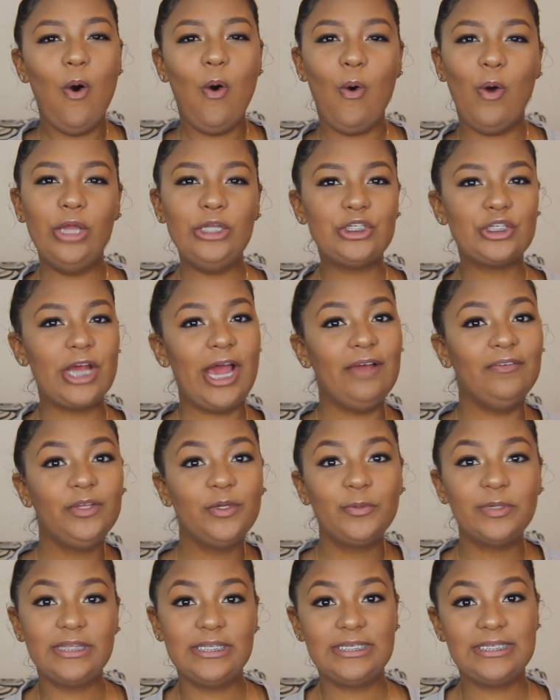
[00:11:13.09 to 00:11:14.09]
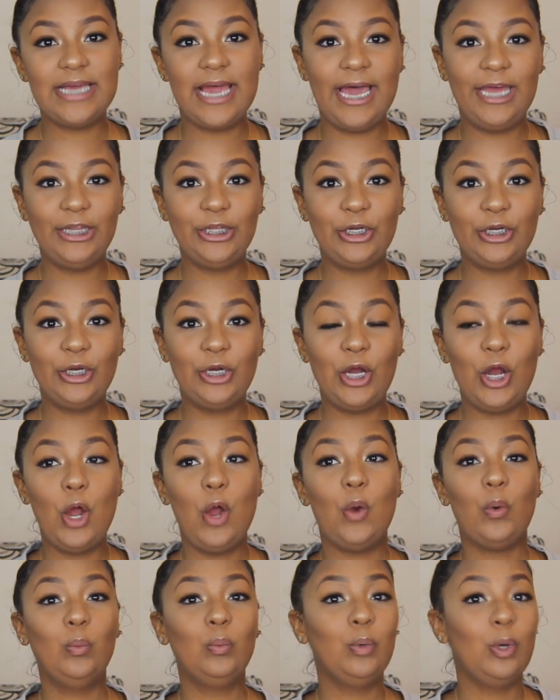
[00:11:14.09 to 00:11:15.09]
on traveling with a toddler
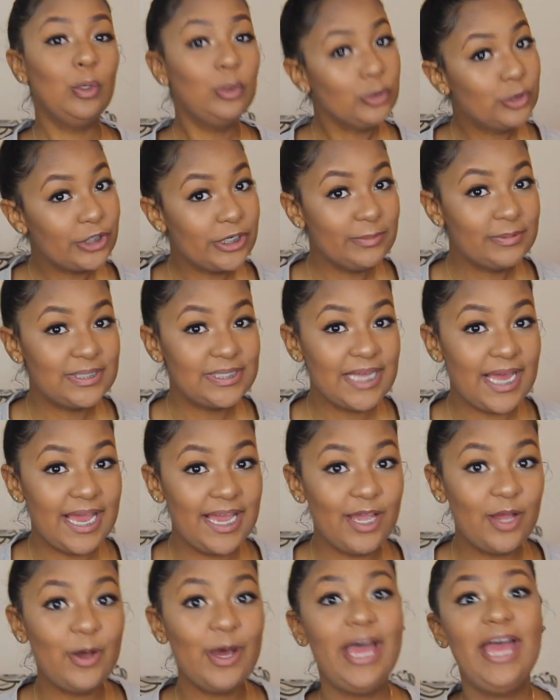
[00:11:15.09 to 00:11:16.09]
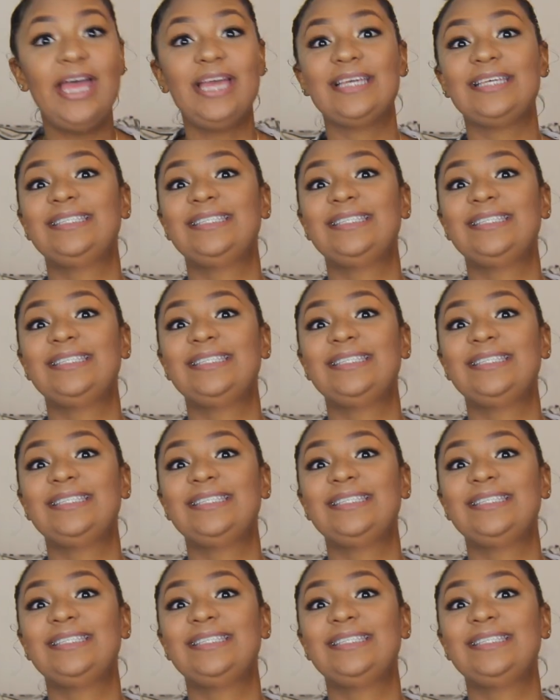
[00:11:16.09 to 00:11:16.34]
road trip style,